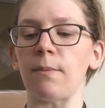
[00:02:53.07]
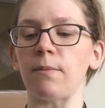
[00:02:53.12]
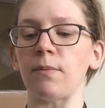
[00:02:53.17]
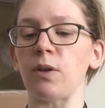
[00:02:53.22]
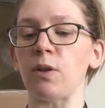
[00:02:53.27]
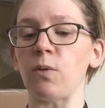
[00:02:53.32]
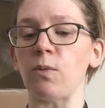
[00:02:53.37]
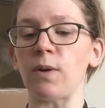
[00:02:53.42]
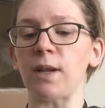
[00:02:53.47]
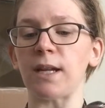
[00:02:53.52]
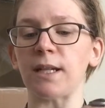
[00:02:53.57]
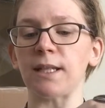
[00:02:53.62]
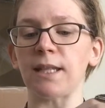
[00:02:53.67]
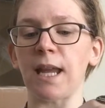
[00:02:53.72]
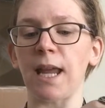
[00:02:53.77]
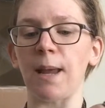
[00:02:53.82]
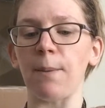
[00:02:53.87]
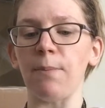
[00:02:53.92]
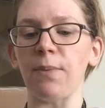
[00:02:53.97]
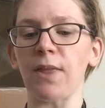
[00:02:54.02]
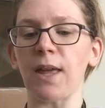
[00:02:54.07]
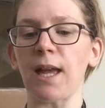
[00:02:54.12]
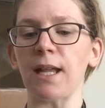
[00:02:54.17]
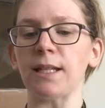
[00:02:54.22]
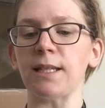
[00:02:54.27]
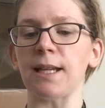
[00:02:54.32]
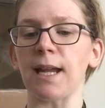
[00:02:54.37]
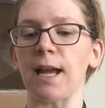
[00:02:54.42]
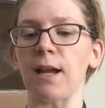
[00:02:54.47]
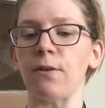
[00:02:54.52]
you'll want to tape
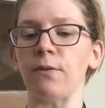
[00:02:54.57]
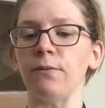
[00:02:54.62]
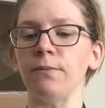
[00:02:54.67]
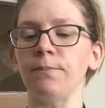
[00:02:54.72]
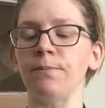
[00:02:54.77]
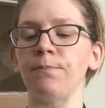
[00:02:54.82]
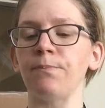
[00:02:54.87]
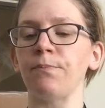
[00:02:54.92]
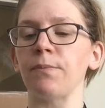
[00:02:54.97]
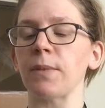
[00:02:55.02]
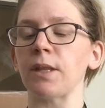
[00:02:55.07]
that down.